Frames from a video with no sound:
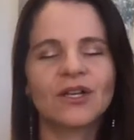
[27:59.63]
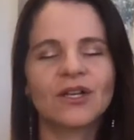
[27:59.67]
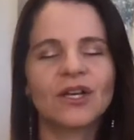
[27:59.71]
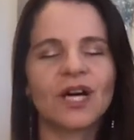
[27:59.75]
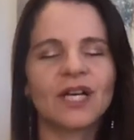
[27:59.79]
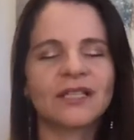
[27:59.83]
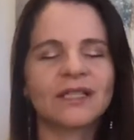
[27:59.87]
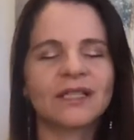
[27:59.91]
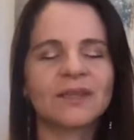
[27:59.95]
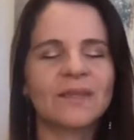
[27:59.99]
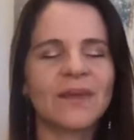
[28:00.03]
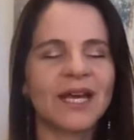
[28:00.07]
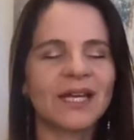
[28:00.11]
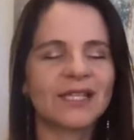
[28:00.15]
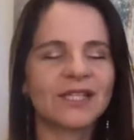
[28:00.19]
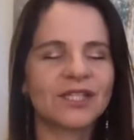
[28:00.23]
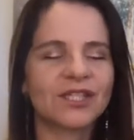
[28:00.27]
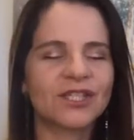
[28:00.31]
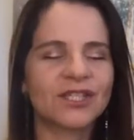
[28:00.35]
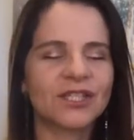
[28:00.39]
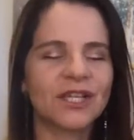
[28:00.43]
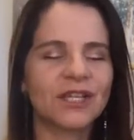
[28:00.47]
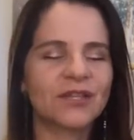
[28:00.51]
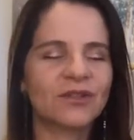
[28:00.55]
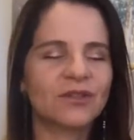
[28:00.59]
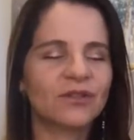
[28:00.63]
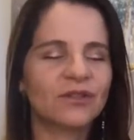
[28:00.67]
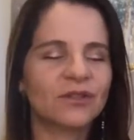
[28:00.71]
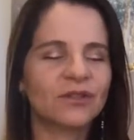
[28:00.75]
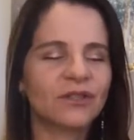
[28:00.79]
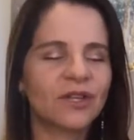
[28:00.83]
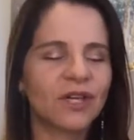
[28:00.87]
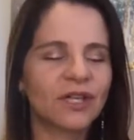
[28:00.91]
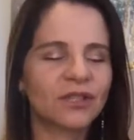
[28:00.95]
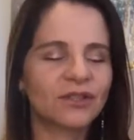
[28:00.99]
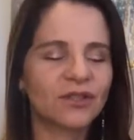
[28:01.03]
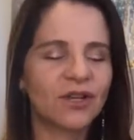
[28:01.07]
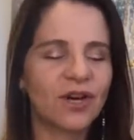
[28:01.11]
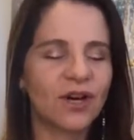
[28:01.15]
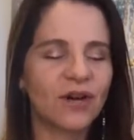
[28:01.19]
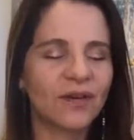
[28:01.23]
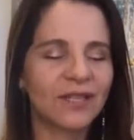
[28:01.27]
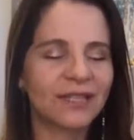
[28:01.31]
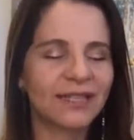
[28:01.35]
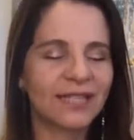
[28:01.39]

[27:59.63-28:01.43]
got the message that you could not call